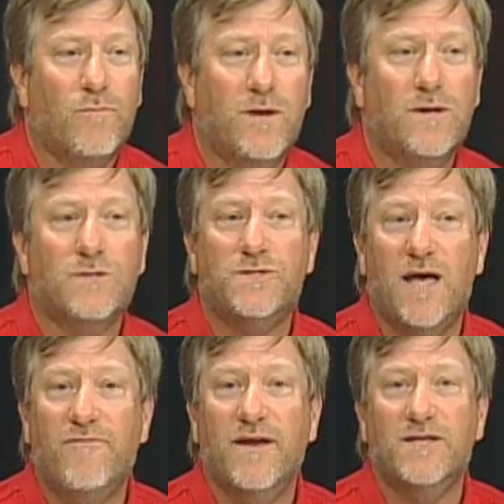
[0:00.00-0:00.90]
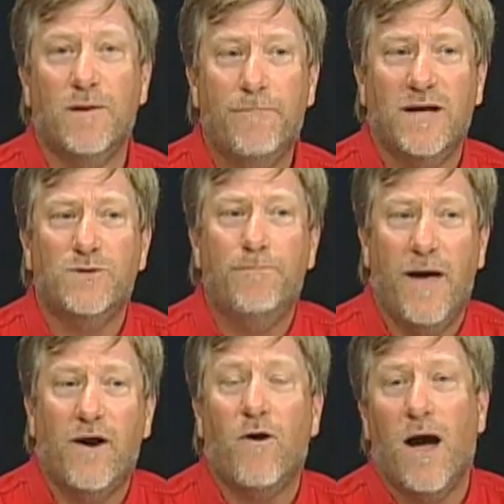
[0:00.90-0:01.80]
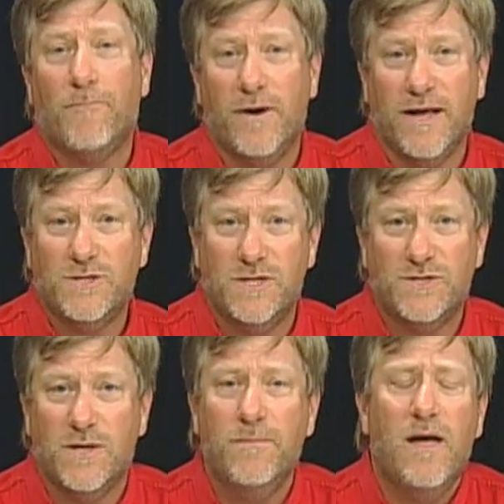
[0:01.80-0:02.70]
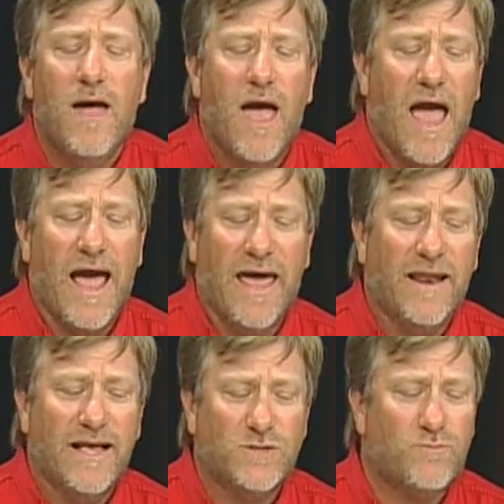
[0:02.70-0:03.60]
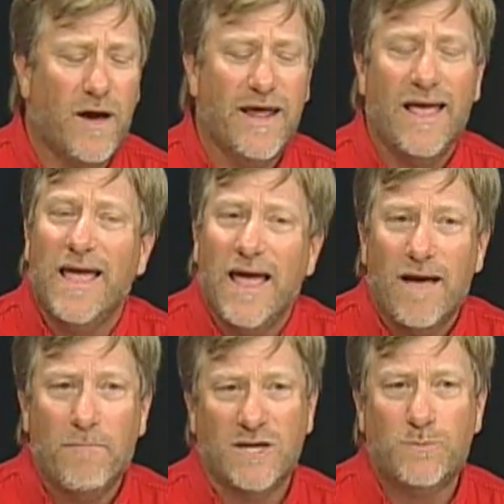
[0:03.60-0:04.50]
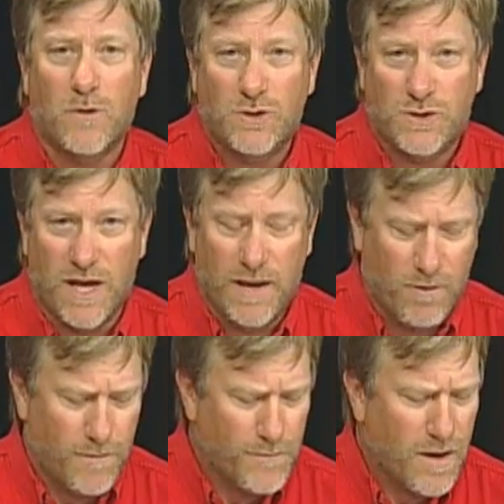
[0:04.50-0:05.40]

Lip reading: Windows 7 is a much better operating system and is running much more stable.